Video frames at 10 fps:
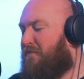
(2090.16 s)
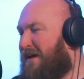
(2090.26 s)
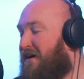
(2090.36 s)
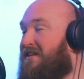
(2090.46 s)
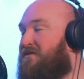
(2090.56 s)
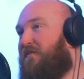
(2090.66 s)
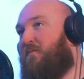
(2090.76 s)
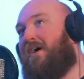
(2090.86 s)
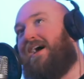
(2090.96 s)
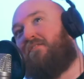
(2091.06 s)
pig. I need to
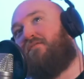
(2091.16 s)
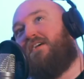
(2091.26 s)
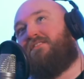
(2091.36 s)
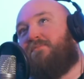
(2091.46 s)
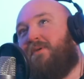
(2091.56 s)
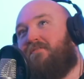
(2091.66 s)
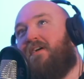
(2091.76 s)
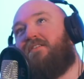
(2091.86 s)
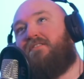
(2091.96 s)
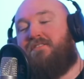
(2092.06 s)
work out how to phrase this pig
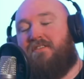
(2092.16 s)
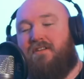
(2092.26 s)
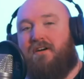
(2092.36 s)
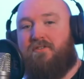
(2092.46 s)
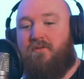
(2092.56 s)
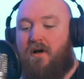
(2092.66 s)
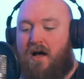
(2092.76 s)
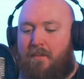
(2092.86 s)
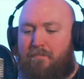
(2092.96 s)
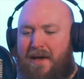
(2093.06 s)
fact because it is an article.
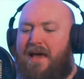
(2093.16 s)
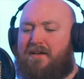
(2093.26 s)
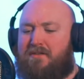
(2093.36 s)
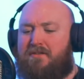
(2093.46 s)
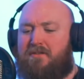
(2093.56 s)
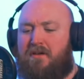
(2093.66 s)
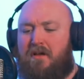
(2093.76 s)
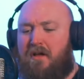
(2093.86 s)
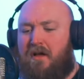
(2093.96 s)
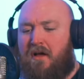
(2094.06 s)
Um, pigs
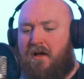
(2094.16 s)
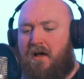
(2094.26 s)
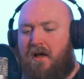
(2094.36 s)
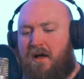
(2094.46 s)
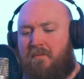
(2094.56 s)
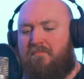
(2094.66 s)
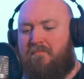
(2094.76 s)
um,